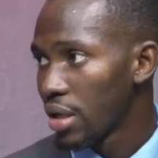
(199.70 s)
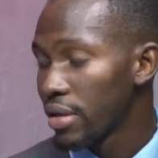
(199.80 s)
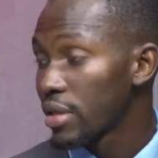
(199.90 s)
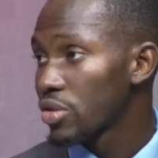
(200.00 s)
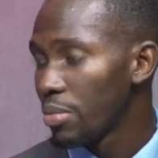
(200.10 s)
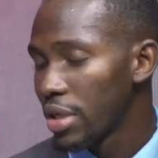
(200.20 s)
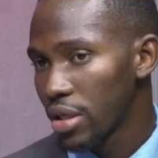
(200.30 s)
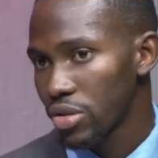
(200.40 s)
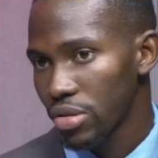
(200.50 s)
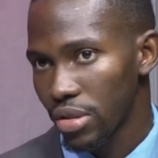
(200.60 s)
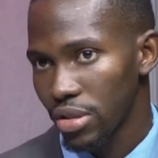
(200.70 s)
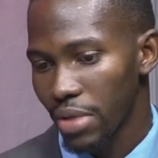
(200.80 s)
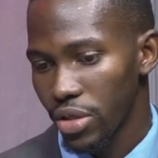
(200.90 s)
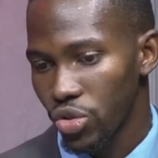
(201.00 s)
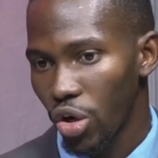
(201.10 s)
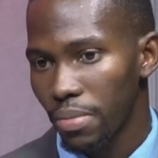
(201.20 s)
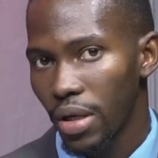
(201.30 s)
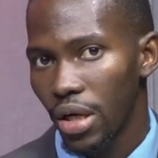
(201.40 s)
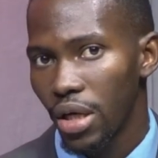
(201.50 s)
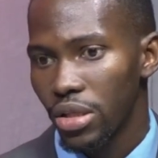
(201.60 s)
Risk communication is my job.
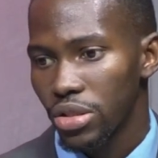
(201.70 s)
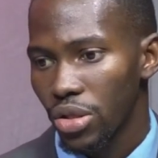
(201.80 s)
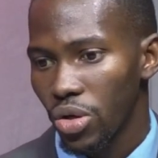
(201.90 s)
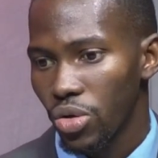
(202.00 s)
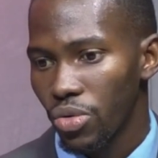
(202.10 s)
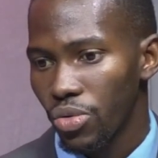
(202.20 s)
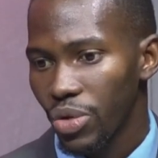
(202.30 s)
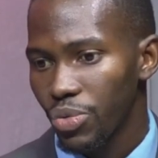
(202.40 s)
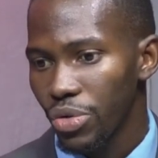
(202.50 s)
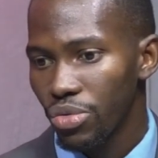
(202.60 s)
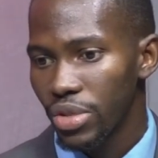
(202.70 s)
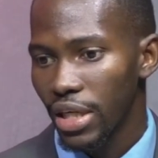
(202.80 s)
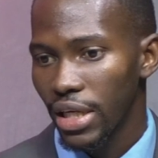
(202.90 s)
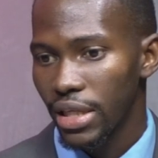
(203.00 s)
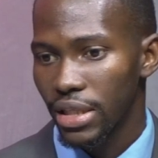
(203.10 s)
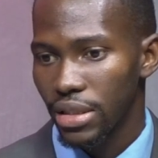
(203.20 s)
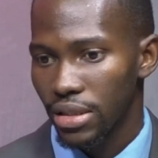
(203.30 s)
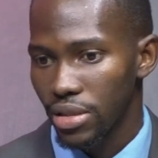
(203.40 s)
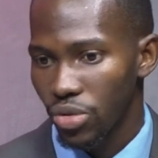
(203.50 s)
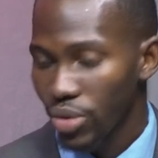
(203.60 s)
So what we do daily
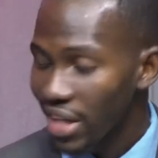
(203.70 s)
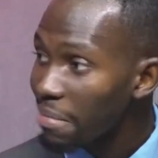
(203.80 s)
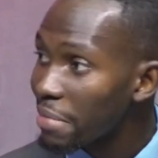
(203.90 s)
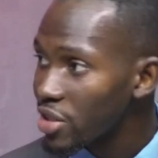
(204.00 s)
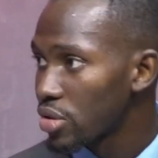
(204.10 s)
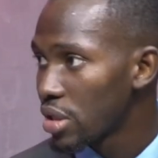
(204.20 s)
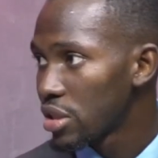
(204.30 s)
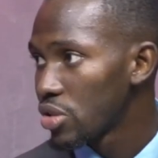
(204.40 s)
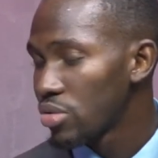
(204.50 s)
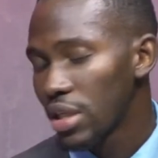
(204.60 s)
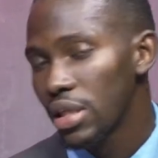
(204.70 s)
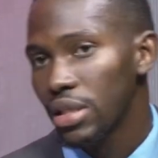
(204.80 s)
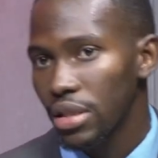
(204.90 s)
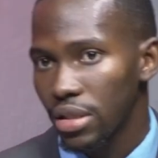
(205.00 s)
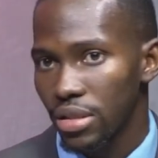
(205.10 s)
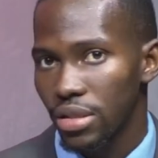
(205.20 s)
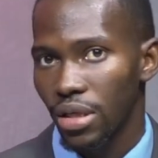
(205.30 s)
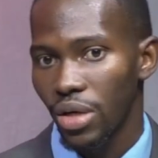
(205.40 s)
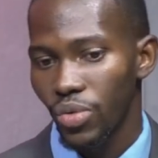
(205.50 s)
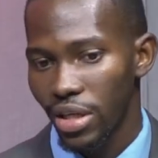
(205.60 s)
is, or what I personally do daily is,
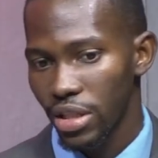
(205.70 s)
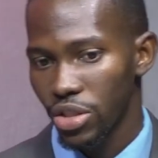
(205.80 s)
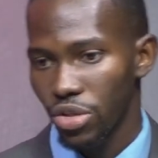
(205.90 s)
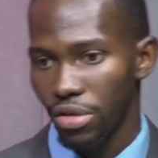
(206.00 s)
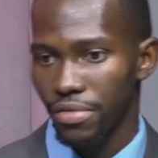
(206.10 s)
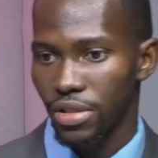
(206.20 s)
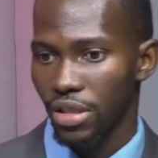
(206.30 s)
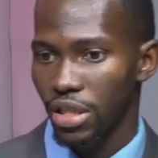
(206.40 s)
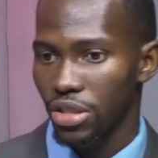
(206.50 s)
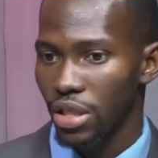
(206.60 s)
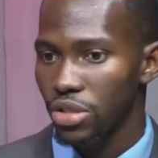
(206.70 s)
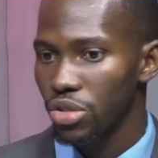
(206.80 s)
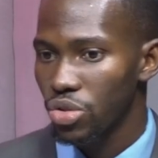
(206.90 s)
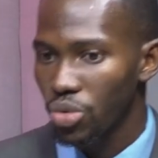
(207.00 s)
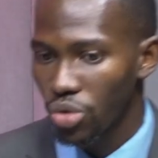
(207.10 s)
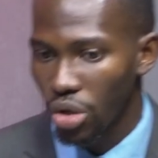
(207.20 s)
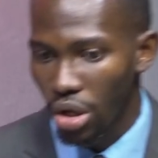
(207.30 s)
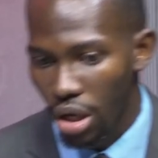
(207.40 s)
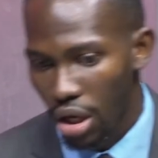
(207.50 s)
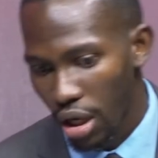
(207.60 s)
when I get to office, I try to do
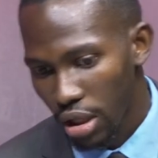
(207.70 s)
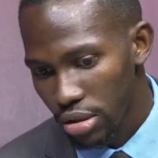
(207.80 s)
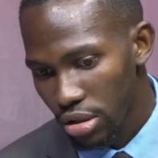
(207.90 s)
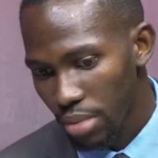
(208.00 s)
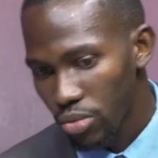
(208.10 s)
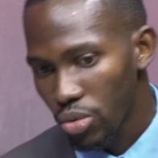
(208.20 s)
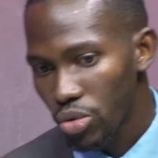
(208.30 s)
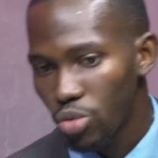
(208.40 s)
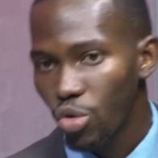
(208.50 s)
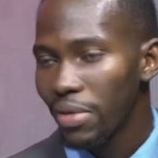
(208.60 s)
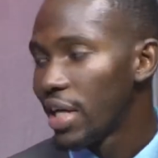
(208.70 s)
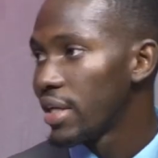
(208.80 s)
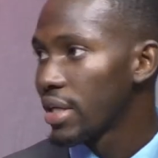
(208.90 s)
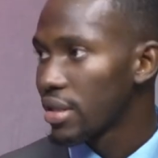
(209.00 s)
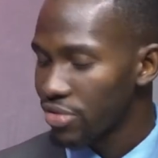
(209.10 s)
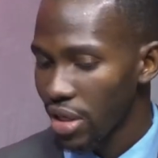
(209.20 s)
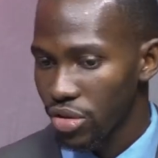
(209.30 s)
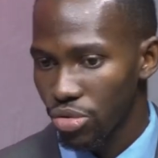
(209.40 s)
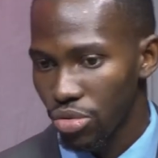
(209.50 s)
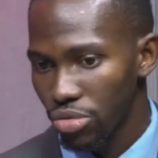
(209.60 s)
some rumor mining, try
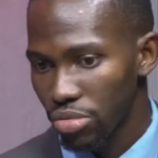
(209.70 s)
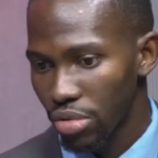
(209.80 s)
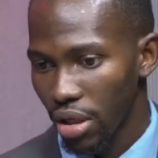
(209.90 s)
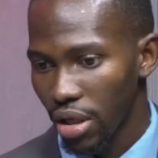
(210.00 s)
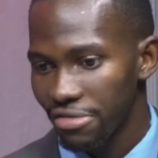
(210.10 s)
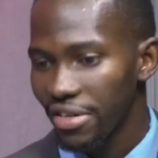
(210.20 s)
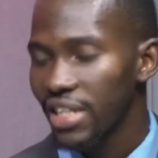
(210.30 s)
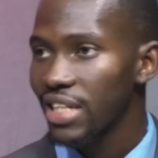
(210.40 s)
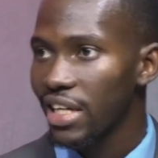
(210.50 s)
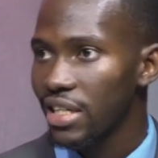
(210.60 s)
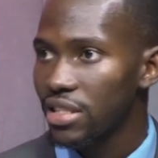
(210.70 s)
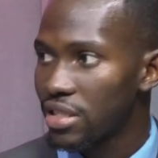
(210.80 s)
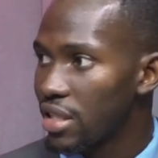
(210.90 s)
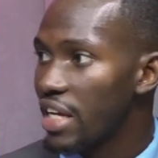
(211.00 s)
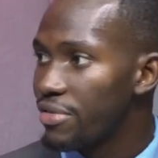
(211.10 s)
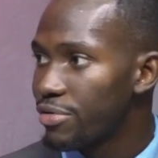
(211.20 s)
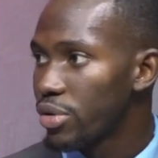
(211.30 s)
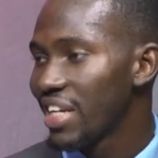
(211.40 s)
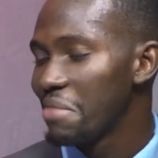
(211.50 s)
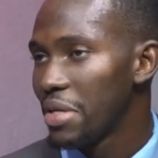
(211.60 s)
to fight against the
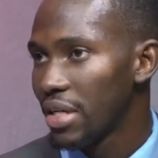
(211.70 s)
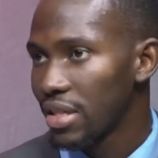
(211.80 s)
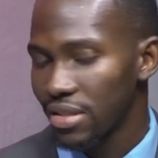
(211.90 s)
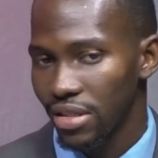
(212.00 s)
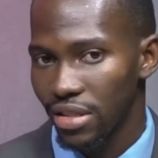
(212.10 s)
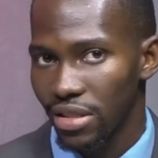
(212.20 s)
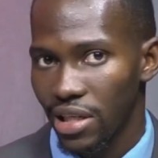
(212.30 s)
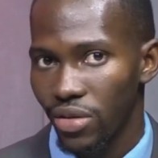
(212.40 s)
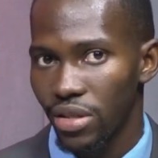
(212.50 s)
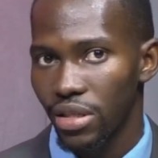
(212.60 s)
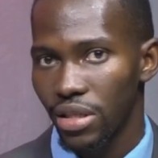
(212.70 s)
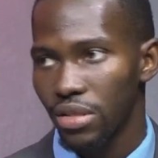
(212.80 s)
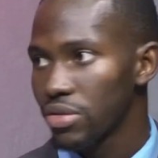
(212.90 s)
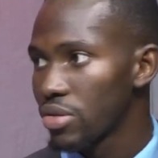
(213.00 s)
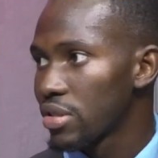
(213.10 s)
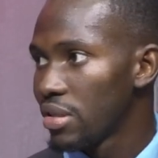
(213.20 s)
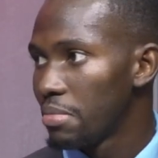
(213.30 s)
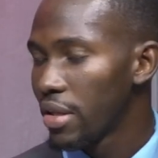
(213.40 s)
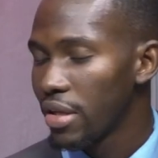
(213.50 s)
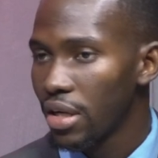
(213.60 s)
infodemia that is circulating in our social
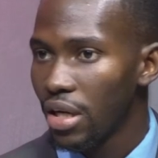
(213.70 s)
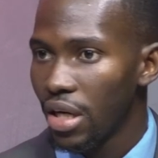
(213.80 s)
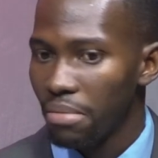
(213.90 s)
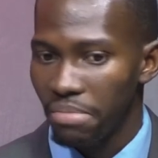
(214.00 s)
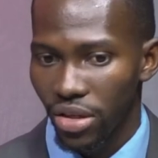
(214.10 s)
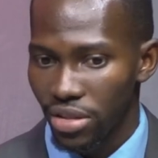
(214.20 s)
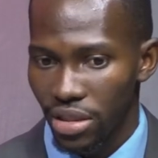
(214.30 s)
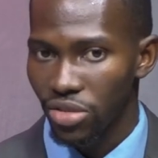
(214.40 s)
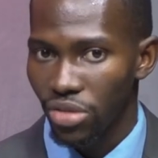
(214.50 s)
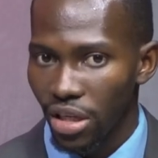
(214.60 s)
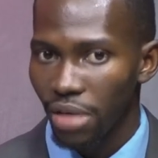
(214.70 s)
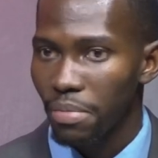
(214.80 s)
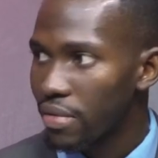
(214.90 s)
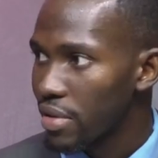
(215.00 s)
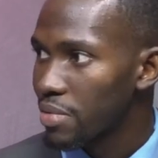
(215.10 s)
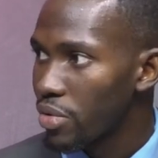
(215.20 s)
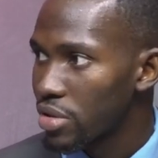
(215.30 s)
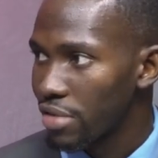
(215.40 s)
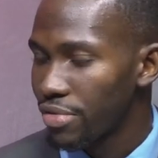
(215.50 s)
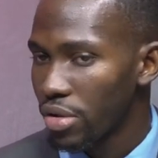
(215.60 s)
media, because it is not helping
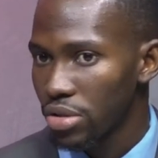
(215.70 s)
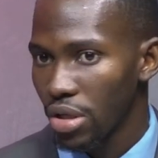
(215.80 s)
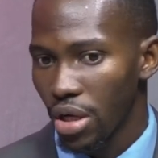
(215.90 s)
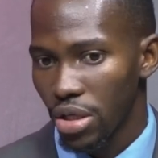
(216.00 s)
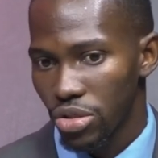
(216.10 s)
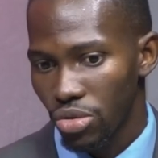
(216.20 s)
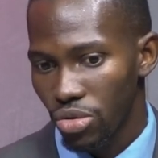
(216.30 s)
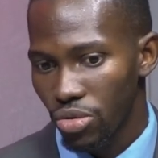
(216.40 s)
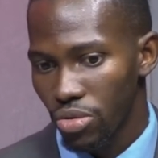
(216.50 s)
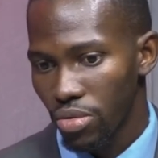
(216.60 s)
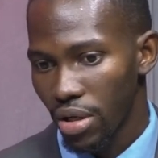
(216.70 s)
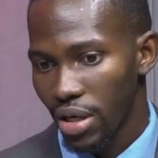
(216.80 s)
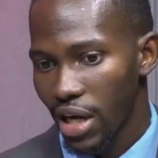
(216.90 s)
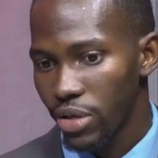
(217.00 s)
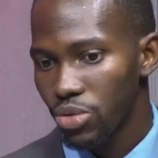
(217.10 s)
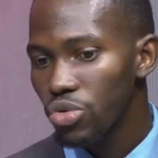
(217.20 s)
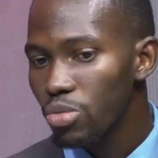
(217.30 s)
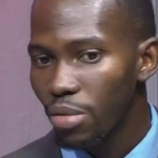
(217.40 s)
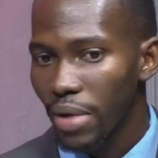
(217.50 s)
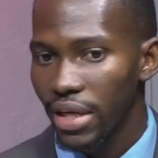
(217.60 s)
response efforts. So I do
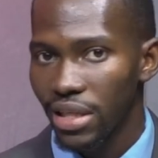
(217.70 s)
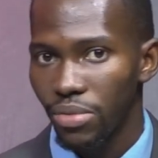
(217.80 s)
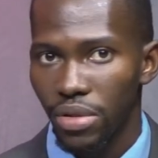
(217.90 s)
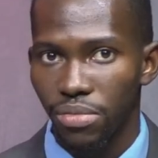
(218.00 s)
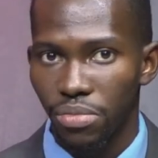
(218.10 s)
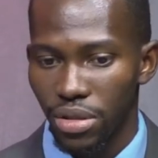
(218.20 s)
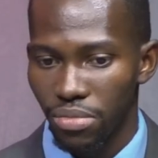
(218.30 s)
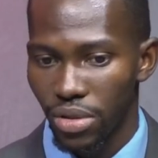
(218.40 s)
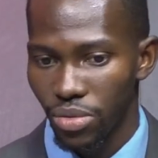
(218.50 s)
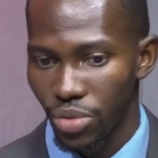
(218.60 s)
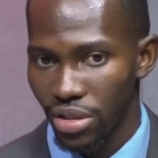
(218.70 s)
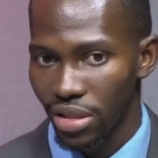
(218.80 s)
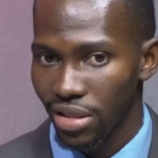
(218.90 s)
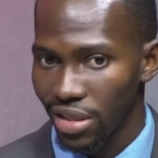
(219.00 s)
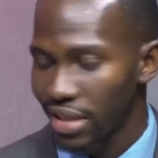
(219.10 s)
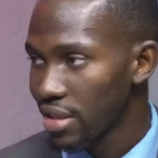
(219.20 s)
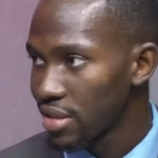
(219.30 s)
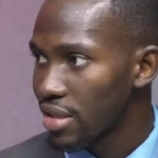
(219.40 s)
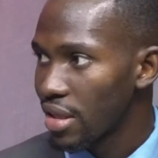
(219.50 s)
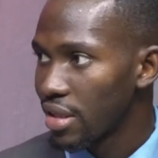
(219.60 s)
rumor mining with certain
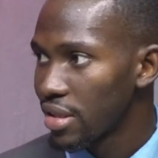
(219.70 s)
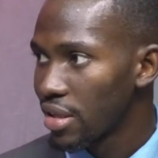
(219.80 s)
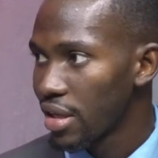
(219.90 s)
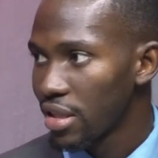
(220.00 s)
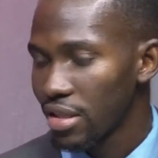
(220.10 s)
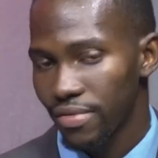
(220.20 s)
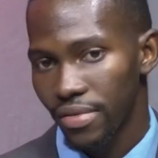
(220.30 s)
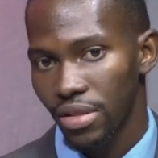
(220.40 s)
gadgets that I have